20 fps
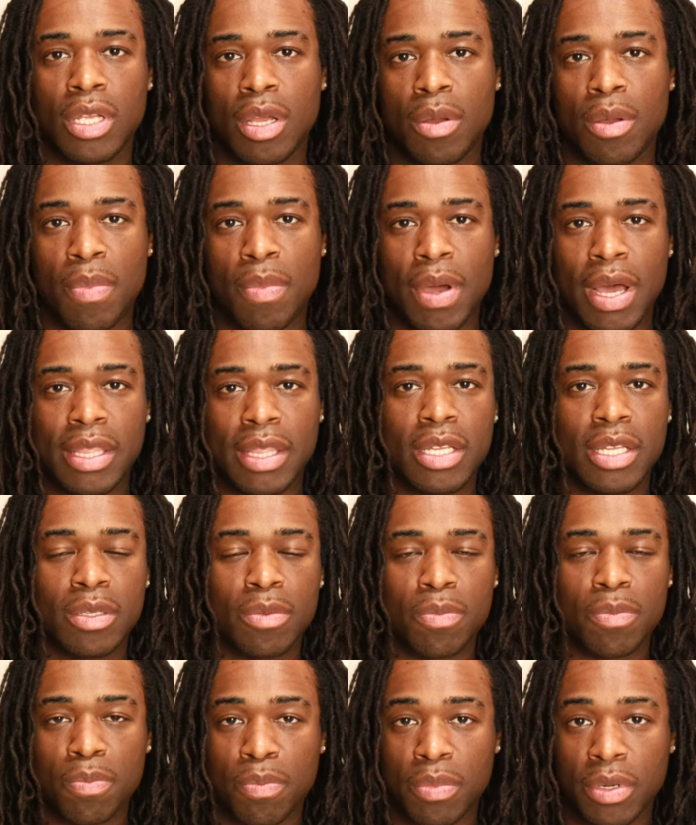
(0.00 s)
by the
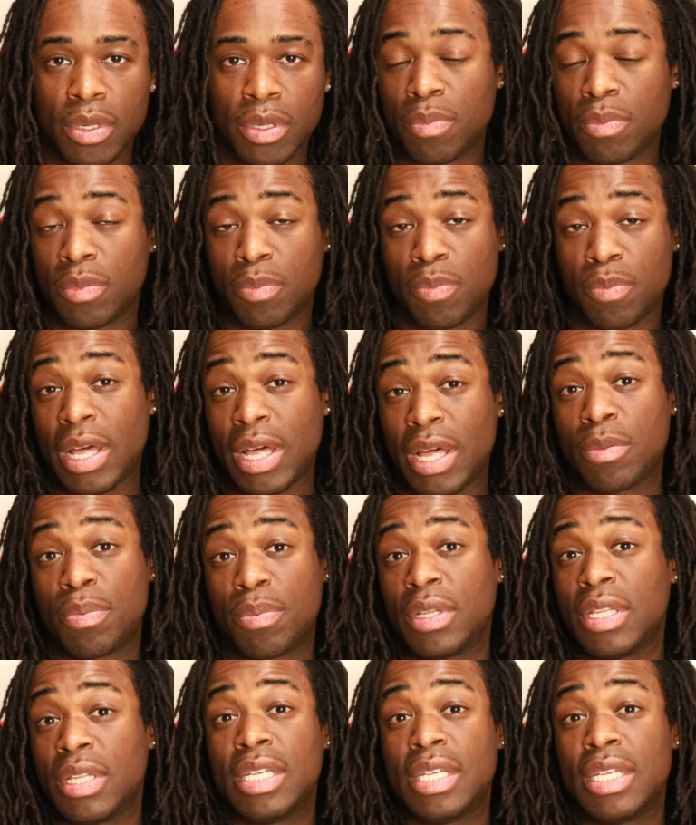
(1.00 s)
by the
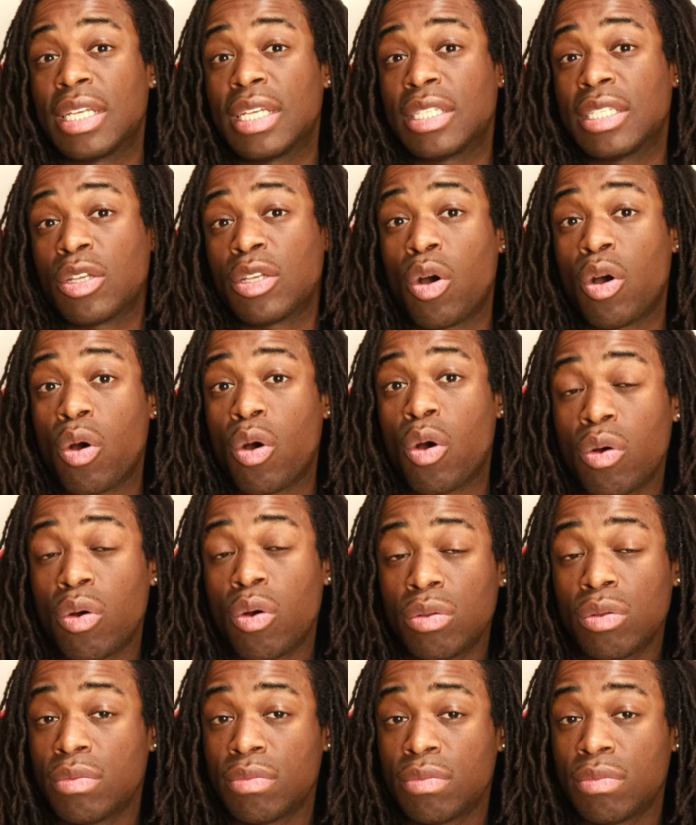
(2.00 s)
police as a whole.